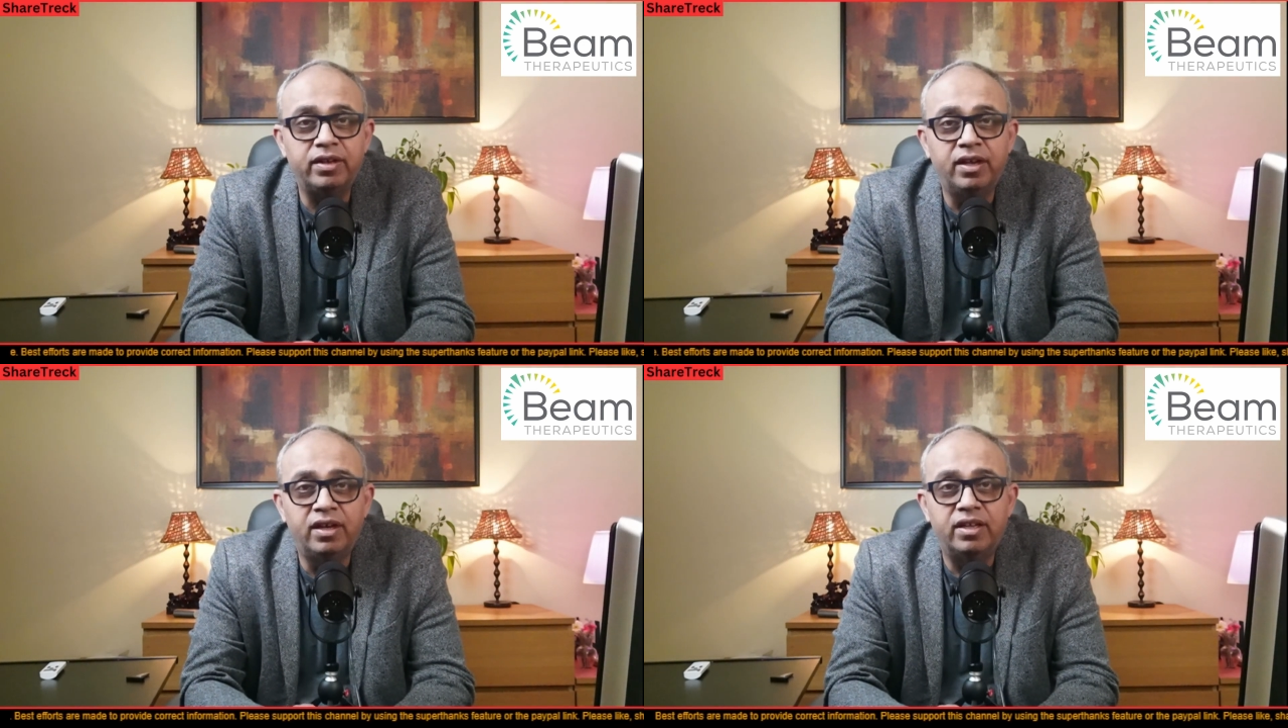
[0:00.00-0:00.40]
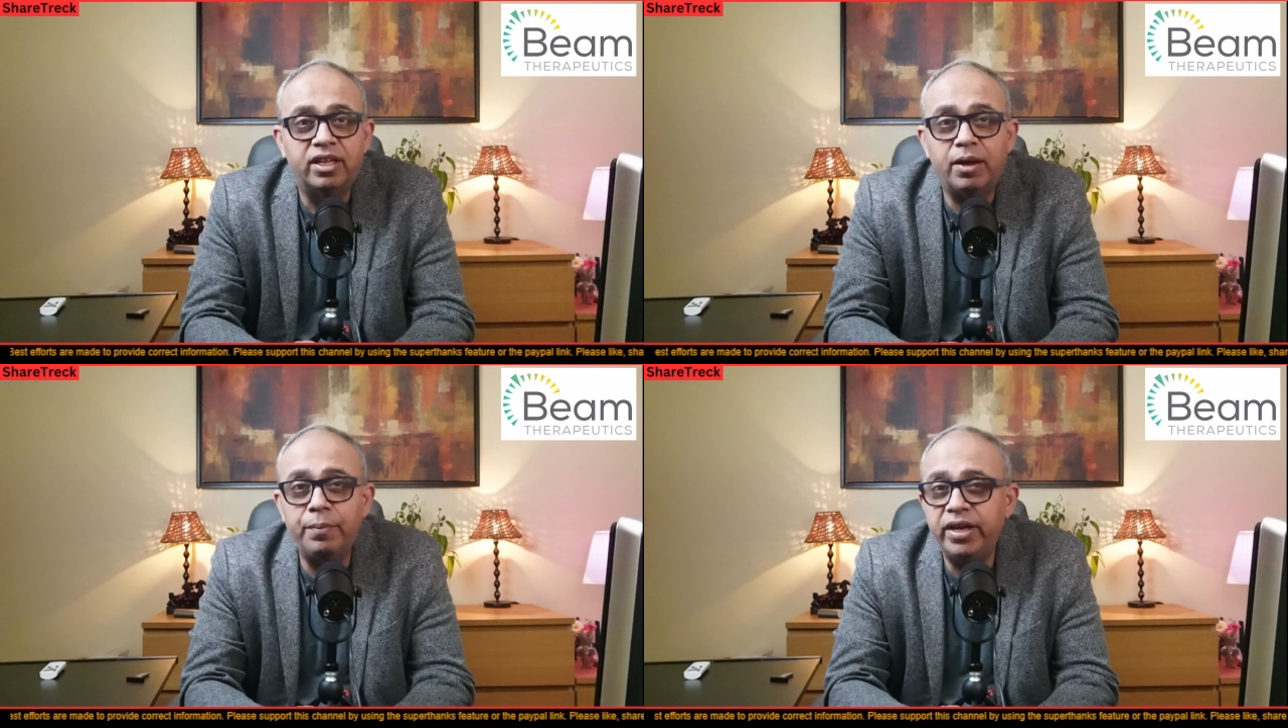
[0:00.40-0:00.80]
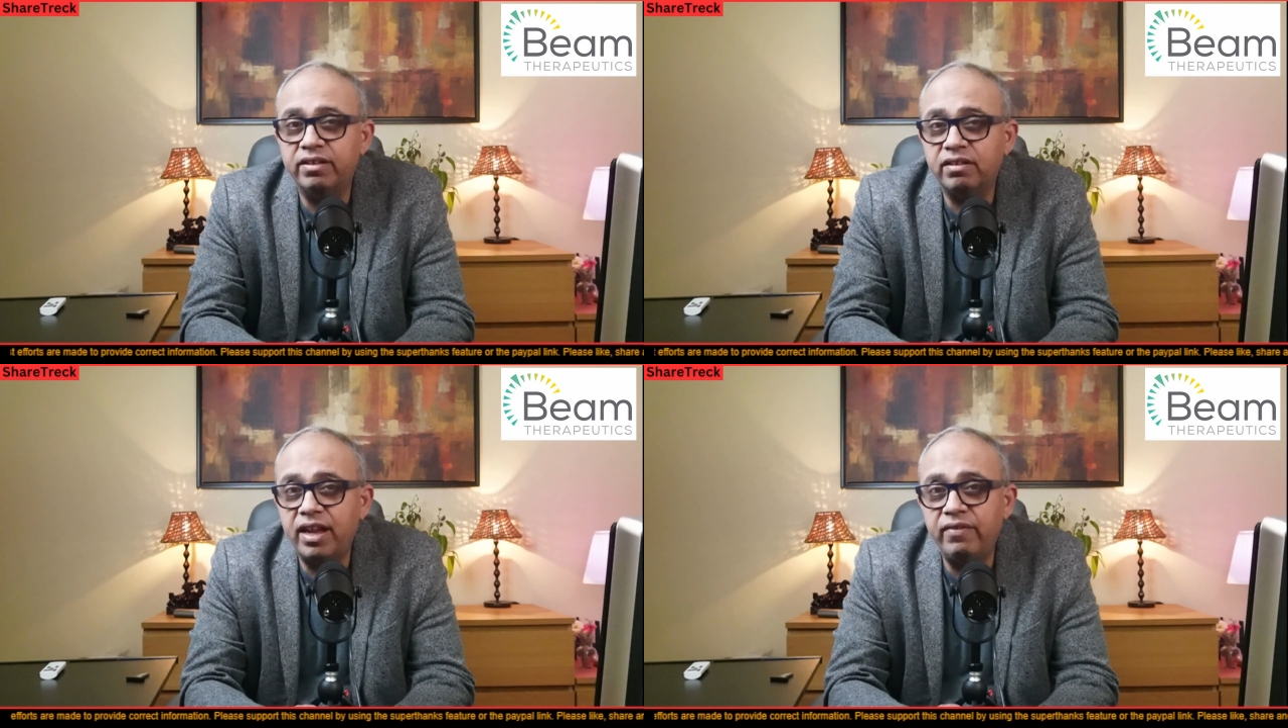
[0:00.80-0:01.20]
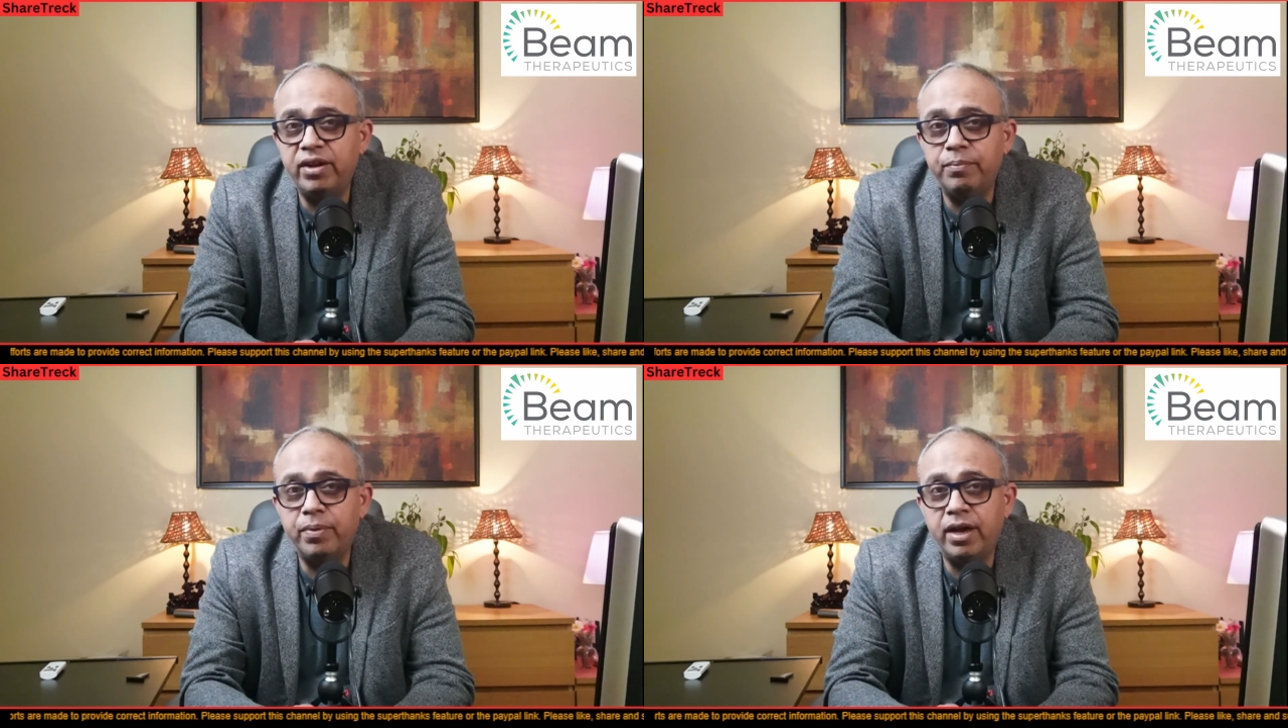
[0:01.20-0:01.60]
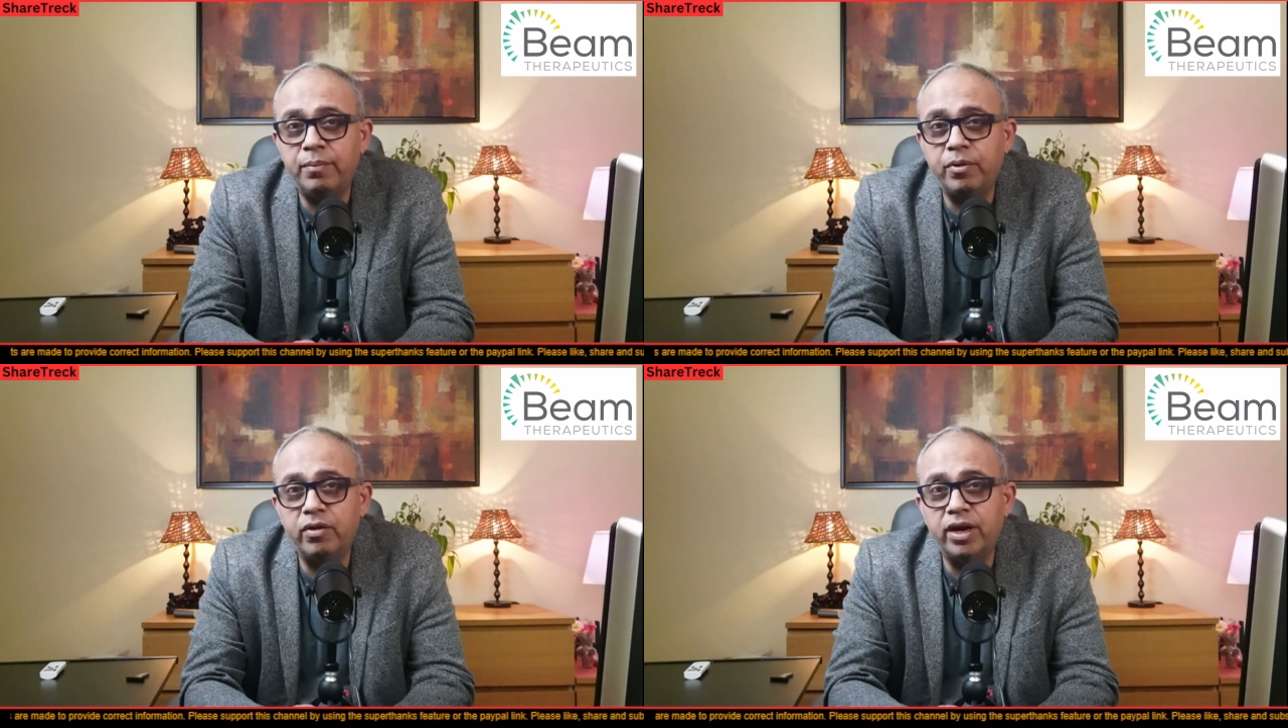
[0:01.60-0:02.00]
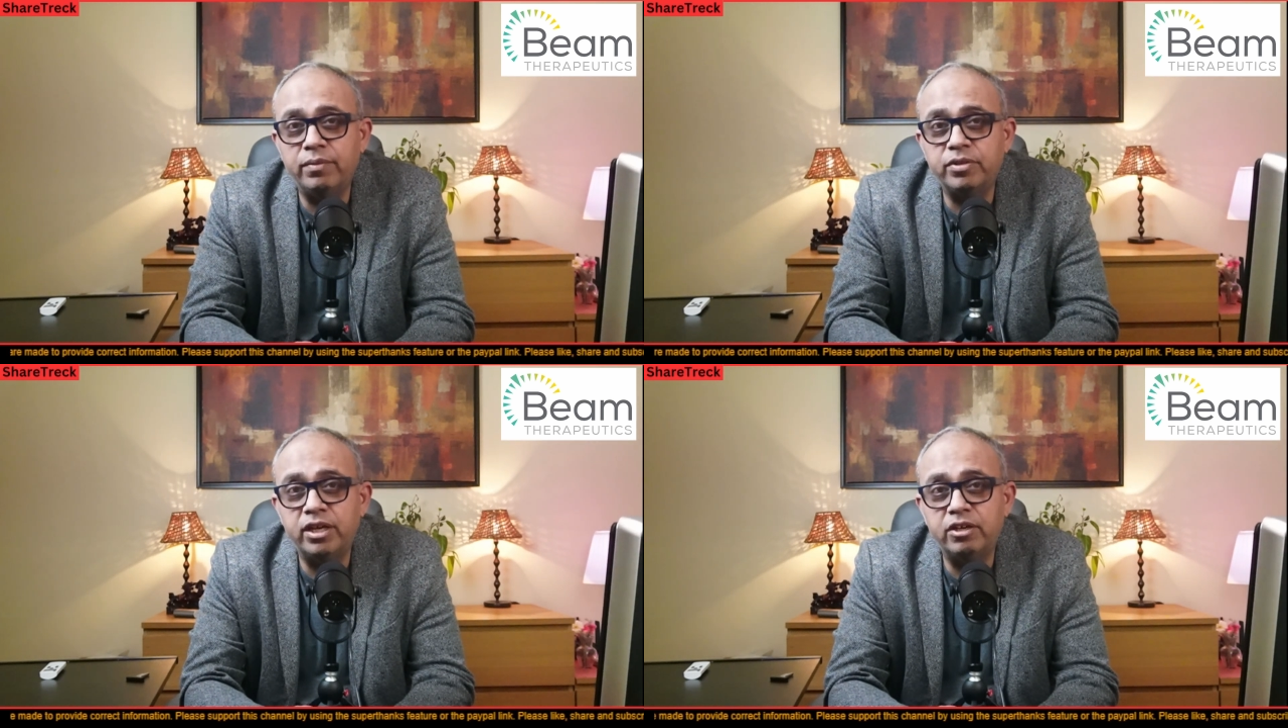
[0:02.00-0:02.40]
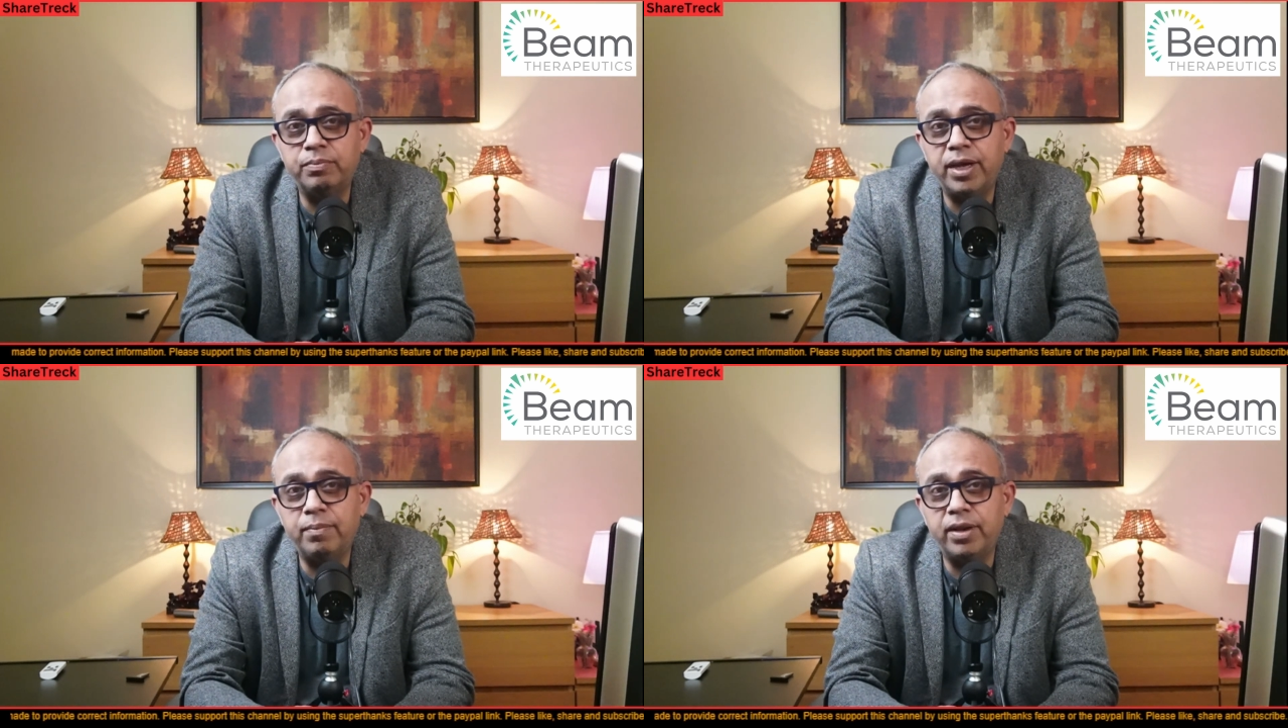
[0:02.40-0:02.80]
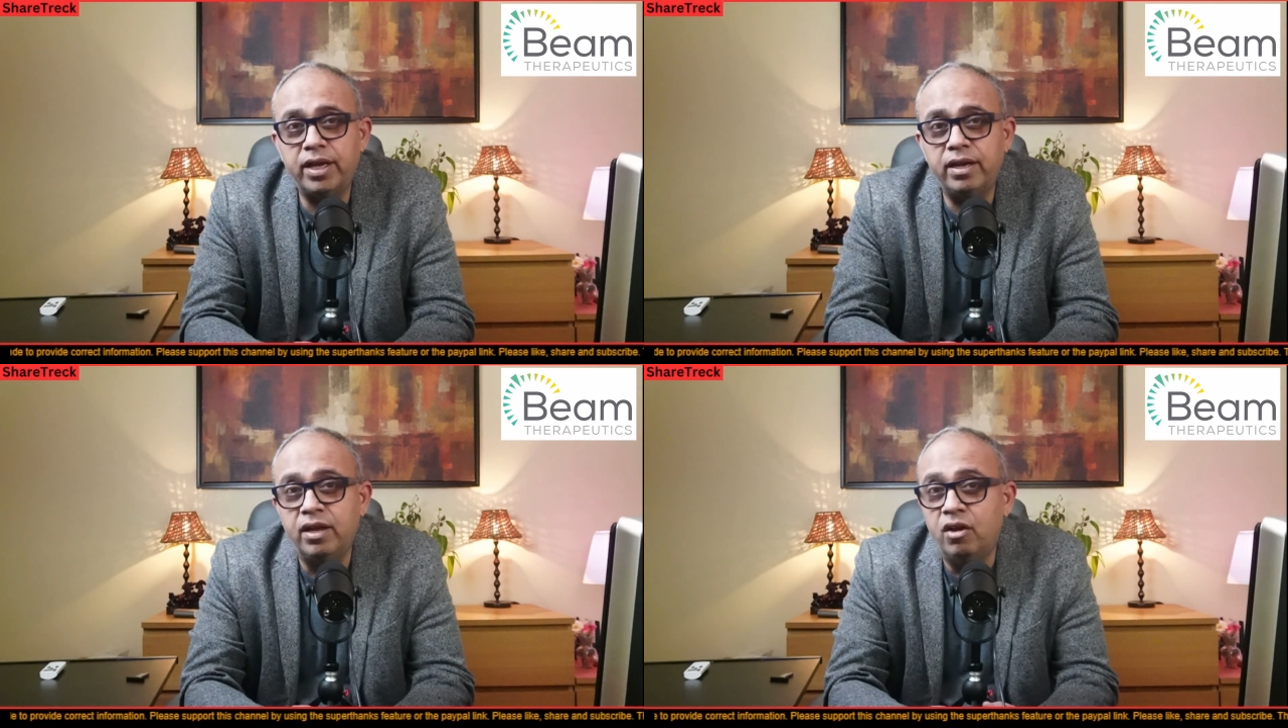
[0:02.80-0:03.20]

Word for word: The company has 11 programs in its pipeline.